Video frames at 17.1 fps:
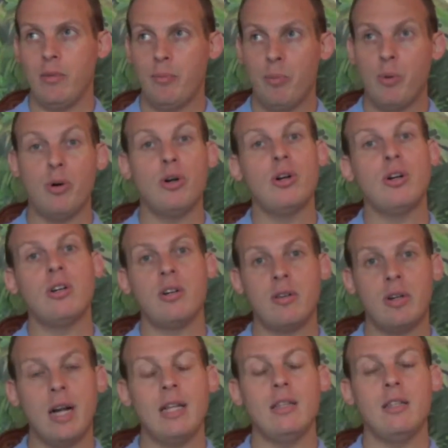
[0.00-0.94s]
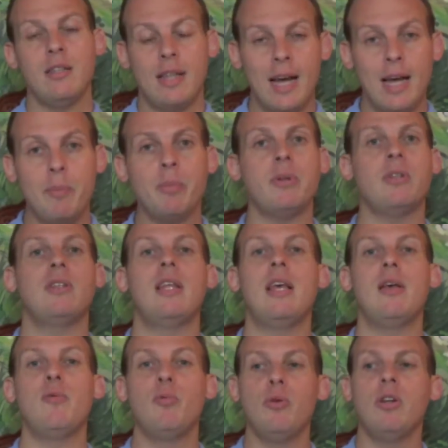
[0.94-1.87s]
per grant type,
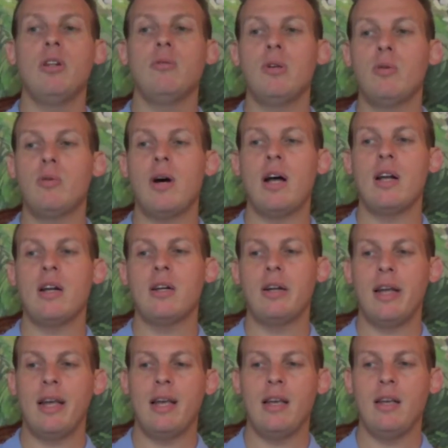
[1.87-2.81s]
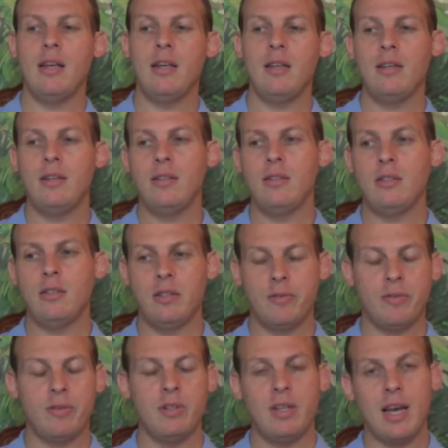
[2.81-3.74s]
they will require a
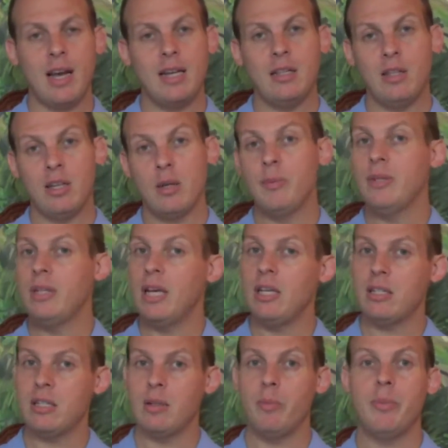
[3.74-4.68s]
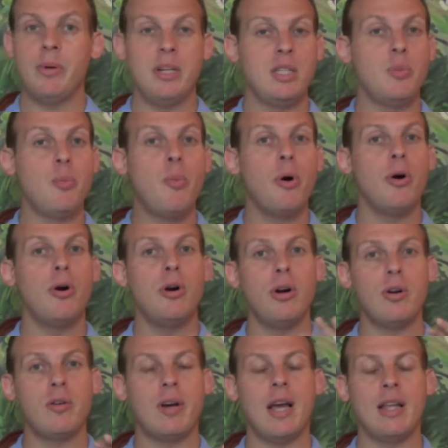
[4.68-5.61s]
different kind of documentation, but it's
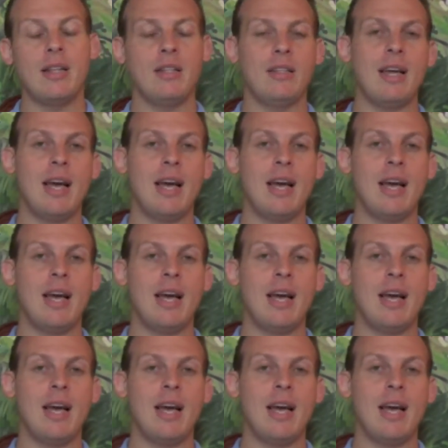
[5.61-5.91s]
per grant